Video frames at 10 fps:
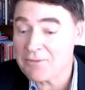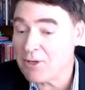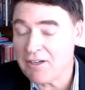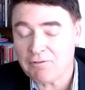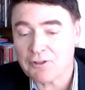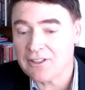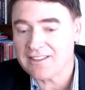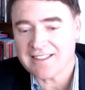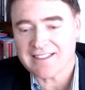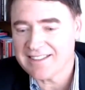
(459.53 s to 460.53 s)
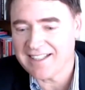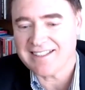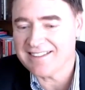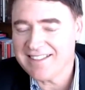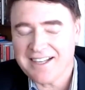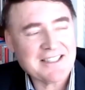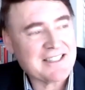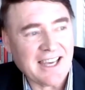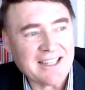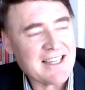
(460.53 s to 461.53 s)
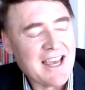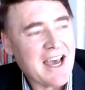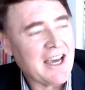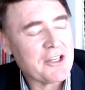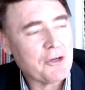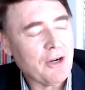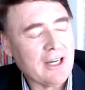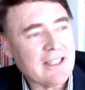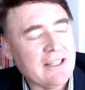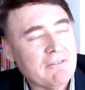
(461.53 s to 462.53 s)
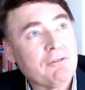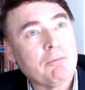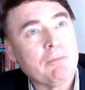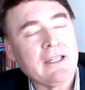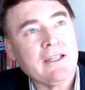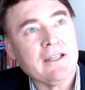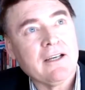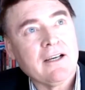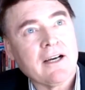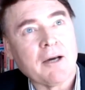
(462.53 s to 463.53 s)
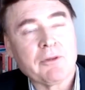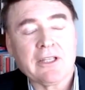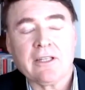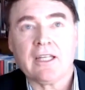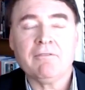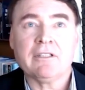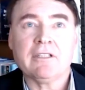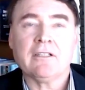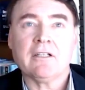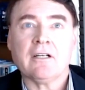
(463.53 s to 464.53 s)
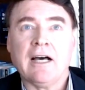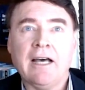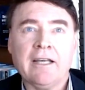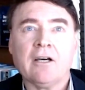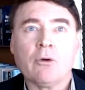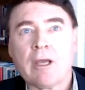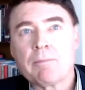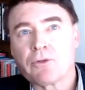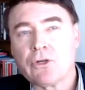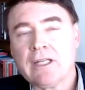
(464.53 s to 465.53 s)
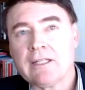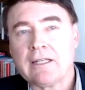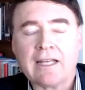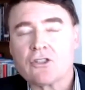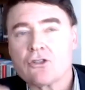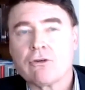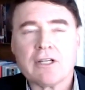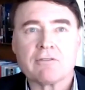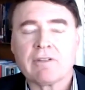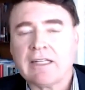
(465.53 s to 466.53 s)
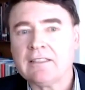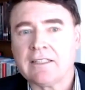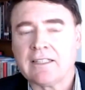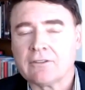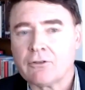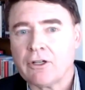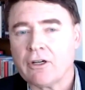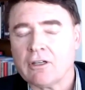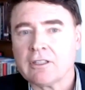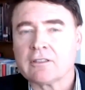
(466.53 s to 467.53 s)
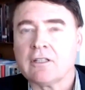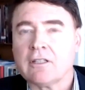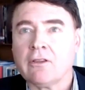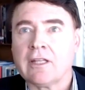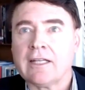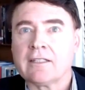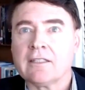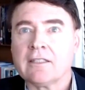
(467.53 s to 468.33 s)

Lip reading: wonderful. Yeah, no, it's you're right. And for me, I'm thinking even AI Web3, the next generation of the internet, and wrote an article on that.